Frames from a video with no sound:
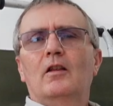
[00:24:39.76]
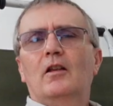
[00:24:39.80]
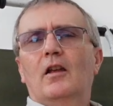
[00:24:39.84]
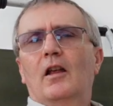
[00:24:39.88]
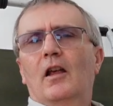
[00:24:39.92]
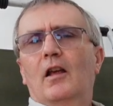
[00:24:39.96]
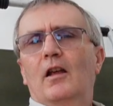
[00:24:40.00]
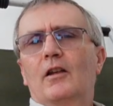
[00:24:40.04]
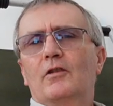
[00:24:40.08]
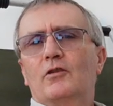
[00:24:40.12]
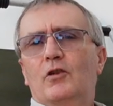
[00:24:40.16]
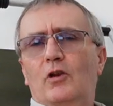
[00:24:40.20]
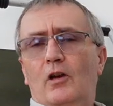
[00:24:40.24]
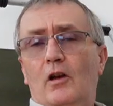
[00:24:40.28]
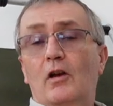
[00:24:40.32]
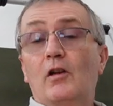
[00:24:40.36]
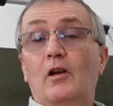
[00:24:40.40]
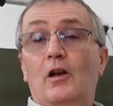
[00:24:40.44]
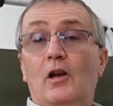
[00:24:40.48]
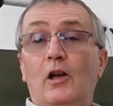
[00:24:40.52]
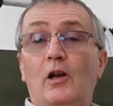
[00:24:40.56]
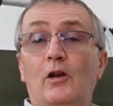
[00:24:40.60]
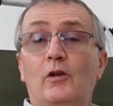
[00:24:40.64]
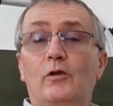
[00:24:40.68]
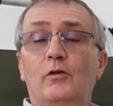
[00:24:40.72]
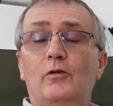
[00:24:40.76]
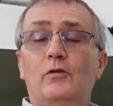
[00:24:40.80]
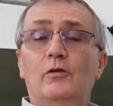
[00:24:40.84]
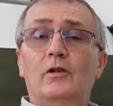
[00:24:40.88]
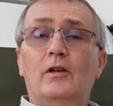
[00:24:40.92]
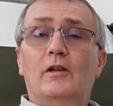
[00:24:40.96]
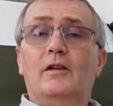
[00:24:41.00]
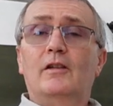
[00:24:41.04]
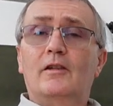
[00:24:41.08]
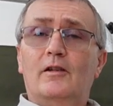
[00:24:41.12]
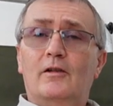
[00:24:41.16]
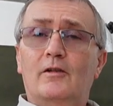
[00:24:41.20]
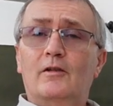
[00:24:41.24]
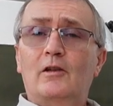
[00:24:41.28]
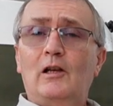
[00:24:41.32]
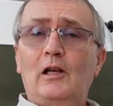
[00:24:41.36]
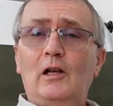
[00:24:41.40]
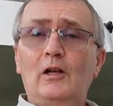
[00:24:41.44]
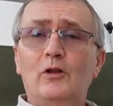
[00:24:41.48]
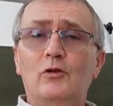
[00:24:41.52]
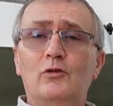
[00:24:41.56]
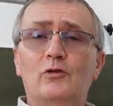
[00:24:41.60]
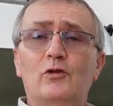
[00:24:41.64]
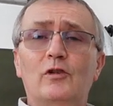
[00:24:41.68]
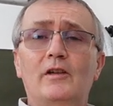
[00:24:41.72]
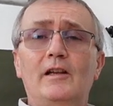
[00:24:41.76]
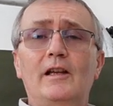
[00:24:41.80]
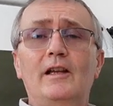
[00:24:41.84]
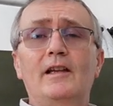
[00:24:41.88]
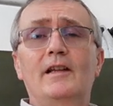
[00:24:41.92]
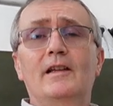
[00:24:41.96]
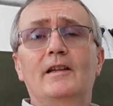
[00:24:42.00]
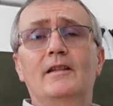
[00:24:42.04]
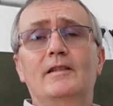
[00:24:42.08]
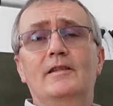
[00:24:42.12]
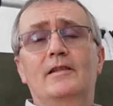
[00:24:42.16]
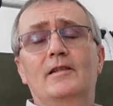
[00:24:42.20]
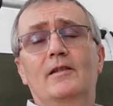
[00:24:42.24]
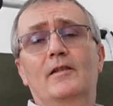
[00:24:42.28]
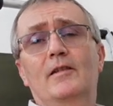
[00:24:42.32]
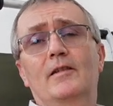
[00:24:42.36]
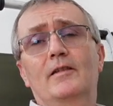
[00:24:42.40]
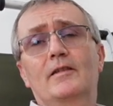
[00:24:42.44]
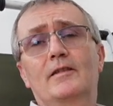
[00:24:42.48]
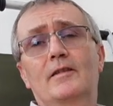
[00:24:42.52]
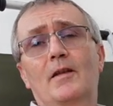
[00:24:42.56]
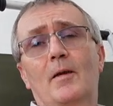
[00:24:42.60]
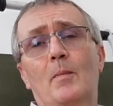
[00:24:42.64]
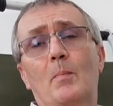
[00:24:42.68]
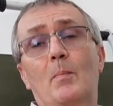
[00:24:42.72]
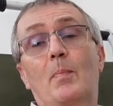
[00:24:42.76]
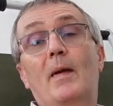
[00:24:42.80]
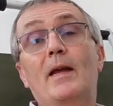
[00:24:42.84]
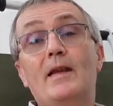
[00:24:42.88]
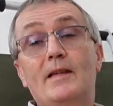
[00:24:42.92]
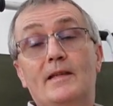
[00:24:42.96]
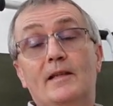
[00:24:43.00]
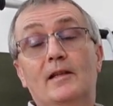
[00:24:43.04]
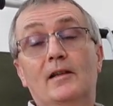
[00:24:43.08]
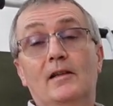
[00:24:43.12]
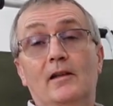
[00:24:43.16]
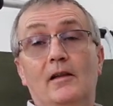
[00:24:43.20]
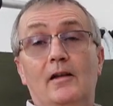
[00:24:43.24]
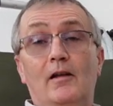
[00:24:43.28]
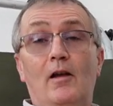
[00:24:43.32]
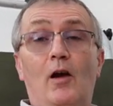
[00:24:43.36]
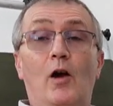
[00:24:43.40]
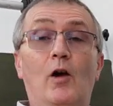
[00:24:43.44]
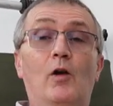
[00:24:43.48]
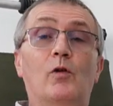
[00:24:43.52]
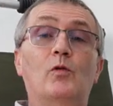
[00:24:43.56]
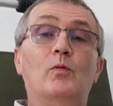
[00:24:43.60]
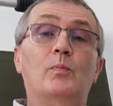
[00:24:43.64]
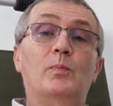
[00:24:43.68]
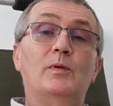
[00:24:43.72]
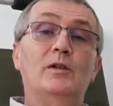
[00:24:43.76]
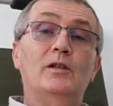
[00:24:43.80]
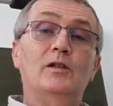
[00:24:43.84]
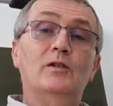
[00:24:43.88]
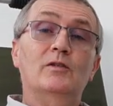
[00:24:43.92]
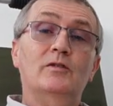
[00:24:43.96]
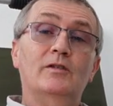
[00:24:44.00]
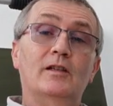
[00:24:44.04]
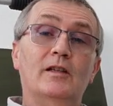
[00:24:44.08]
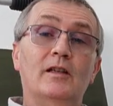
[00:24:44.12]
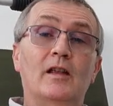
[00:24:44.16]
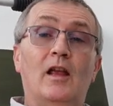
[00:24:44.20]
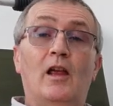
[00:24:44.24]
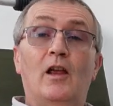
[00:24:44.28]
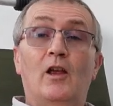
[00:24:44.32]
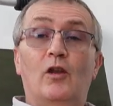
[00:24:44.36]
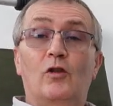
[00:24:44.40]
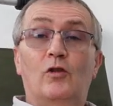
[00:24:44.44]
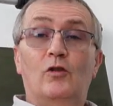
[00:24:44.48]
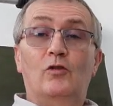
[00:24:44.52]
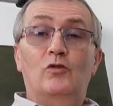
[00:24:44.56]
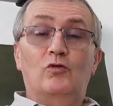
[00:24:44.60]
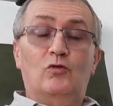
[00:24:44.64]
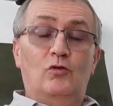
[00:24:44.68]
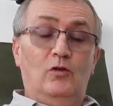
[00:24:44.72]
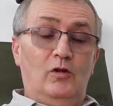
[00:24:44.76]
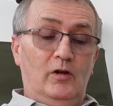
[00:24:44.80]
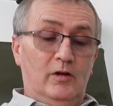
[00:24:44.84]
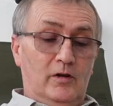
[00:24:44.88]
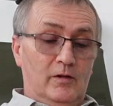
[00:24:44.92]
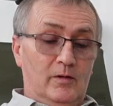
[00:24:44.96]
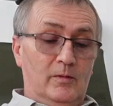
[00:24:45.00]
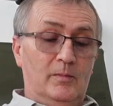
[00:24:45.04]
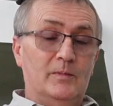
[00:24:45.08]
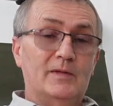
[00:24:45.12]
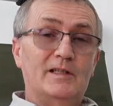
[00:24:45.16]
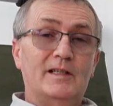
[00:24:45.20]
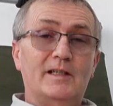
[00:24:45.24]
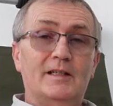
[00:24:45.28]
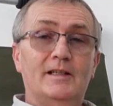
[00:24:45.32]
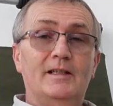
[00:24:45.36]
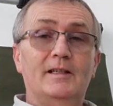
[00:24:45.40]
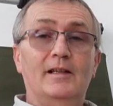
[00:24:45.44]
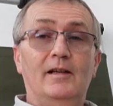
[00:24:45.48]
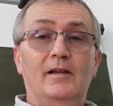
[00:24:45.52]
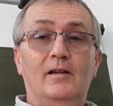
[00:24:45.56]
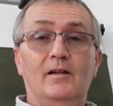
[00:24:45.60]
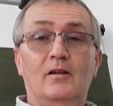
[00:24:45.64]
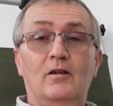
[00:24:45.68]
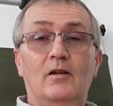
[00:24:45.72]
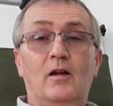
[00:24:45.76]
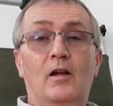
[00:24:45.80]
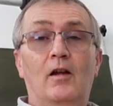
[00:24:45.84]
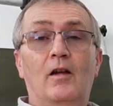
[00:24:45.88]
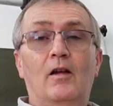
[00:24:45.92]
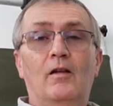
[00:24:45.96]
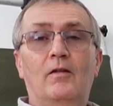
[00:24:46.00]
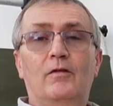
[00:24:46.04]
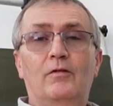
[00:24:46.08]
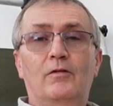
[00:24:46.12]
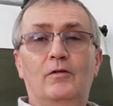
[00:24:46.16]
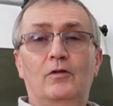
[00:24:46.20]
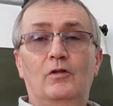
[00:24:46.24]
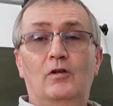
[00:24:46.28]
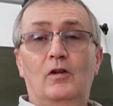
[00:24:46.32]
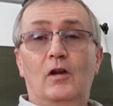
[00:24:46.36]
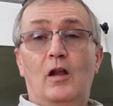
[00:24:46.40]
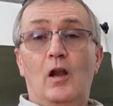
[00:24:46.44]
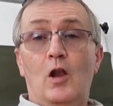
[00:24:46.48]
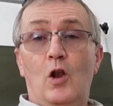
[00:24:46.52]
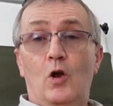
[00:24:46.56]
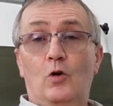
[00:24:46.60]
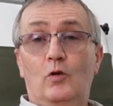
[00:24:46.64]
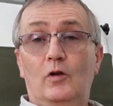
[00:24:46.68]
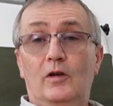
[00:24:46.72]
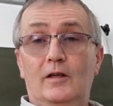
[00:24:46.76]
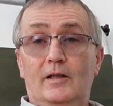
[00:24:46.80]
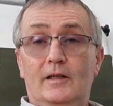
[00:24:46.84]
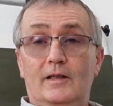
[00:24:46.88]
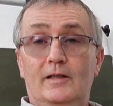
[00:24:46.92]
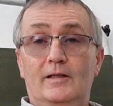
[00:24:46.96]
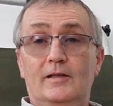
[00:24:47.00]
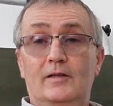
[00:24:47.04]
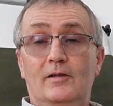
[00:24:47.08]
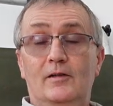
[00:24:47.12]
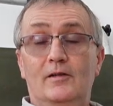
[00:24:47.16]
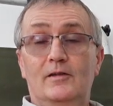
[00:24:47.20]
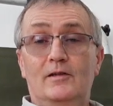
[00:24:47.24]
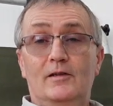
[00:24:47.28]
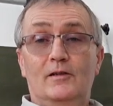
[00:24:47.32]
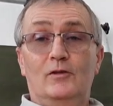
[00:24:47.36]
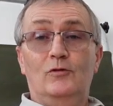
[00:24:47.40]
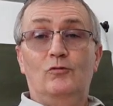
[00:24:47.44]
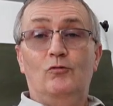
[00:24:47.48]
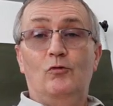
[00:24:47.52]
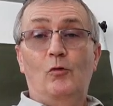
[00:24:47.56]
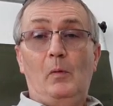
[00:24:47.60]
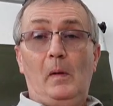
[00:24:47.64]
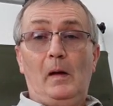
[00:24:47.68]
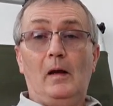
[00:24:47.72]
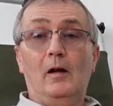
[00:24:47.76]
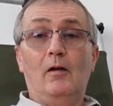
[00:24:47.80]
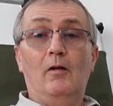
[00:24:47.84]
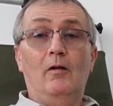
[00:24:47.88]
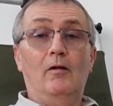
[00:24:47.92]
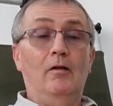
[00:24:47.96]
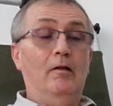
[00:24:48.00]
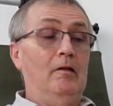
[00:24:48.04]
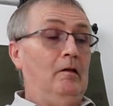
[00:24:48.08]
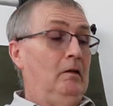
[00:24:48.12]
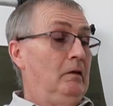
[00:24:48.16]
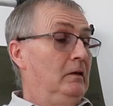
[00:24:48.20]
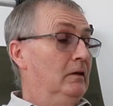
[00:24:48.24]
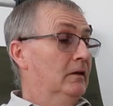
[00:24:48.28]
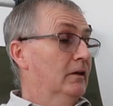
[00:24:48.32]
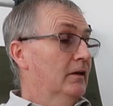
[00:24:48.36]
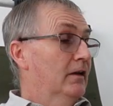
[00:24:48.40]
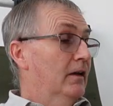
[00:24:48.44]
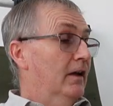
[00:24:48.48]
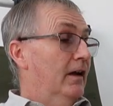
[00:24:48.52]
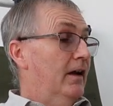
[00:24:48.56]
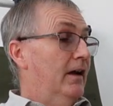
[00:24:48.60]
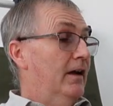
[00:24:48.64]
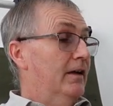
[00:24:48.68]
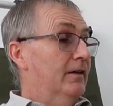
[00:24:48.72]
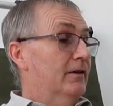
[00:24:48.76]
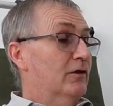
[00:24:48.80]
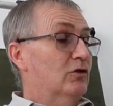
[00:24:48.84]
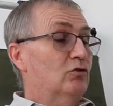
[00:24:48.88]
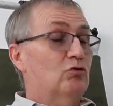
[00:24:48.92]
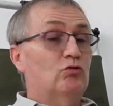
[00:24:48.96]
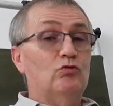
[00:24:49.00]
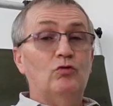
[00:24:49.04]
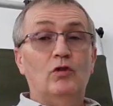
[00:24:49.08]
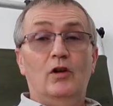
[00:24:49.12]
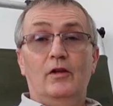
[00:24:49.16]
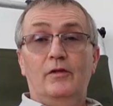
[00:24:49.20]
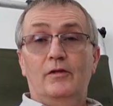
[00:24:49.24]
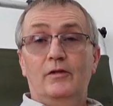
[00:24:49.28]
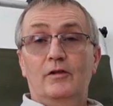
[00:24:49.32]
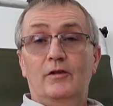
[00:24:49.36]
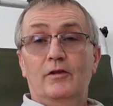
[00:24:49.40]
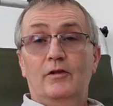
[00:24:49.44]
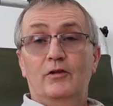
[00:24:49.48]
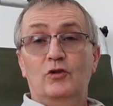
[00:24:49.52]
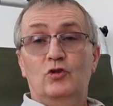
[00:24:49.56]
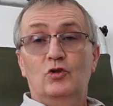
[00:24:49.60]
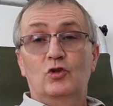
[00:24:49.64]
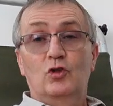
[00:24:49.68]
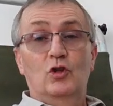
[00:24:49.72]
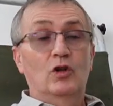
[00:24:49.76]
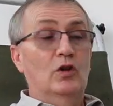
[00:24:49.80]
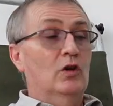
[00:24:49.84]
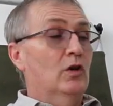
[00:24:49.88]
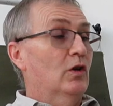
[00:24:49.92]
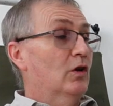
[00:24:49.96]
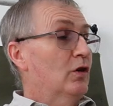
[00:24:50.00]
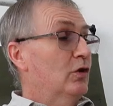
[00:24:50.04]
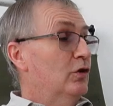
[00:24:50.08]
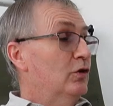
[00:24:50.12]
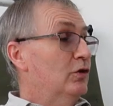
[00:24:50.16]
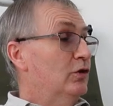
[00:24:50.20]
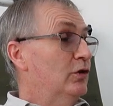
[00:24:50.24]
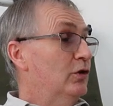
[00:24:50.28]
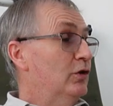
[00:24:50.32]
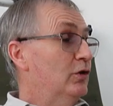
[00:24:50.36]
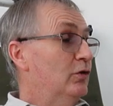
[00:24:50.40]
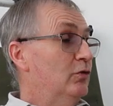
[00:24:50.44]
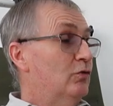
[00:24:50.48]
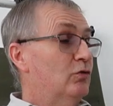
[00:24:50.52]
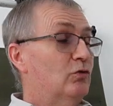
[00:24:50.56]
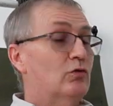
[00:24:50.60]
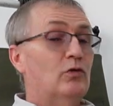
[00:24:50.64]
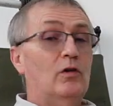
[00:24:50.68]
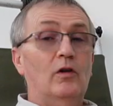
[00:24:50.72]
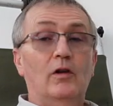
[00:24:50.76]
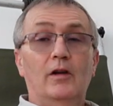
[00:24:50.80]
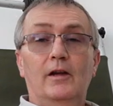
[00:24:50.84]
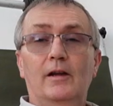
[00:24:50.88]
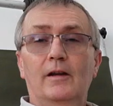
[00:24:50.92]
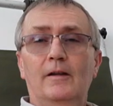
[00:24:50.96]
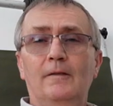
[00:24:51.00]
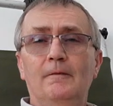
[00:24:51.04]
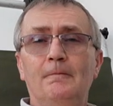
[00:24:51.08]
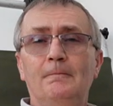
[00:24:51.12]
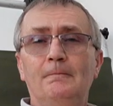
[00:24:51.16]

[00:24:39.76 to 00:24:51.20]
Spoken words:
to conclude, conclusion is that basically I will be using the trolley I'm sitting in for longer distances from the car, and this rather nice new trolley,